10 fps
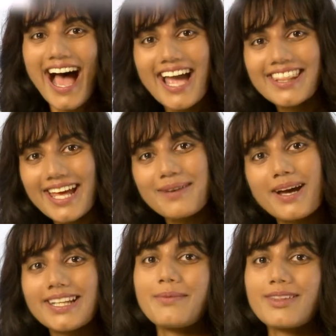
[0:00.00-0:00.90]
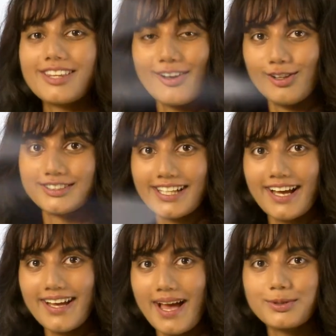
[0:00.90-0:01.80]
Hi there, my name is
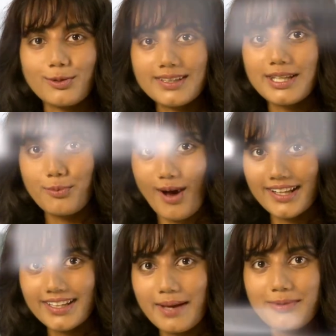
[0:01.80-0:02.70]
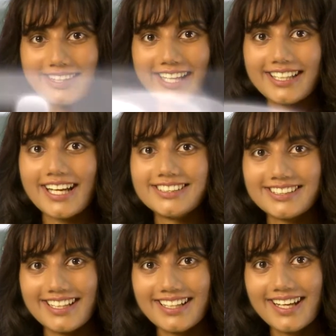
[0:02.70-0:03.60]
Tuljai. I'm 21, I'm studying
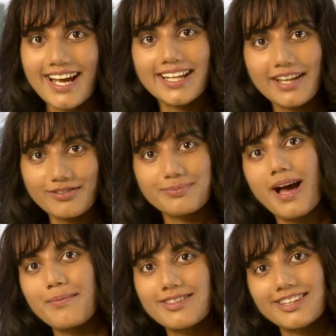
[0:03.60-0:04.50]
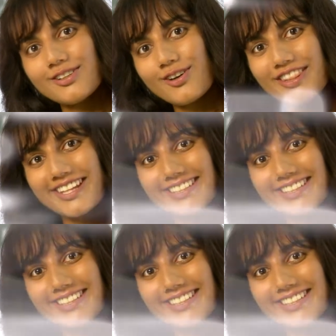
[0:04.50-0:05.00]
engineering, and I'm from Palmerston North.